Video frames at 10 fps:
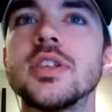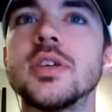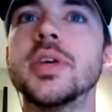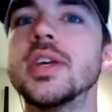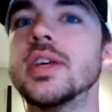
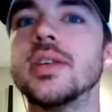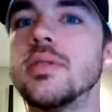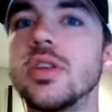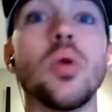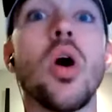to be
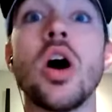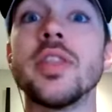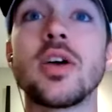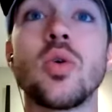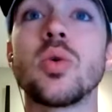you know on
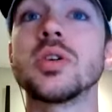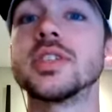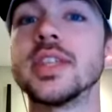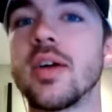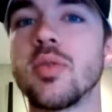that
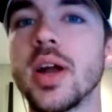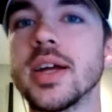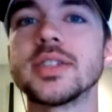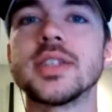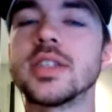course in that
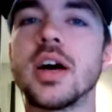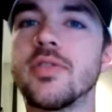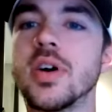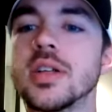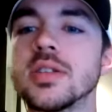race it's
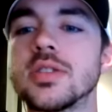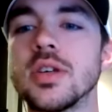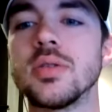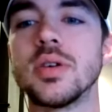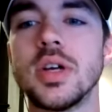not fun
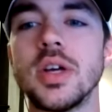so